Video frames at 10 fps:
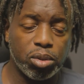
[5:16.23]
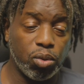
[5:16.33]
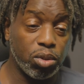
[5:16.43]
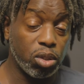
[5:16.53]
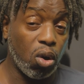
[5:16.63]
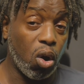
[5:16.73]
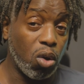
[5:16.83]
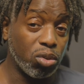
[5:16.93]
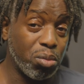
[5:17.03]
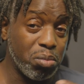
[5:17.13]
So it's
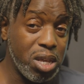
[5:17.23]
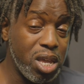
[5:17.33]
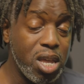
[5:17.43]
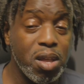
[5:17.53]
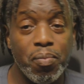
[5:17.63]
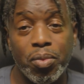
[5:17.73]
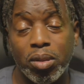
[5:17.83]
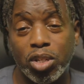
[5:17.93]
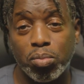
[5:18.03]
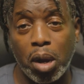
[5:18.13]
all to me,
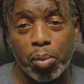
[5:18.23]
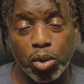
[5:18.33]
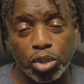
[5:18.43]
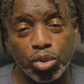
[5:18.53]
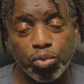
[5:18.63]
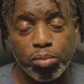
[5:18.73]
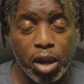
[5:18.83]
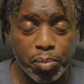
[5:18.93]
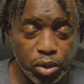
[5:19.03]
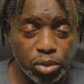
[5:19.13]
it's my personal
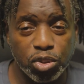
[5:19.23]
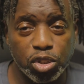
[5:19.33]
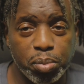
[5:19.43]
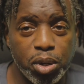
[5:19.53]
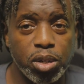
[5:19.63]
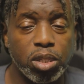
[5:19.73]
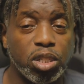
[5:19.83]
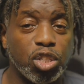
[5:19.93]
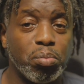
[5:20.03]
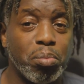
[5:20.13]
my personal experience,
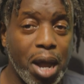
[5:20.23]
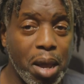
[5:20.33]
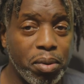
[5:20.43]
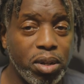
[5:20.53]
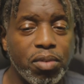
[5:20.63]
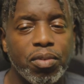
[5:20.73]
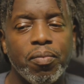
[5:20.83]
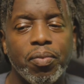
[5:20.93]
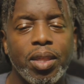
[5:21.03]
it's just my belief.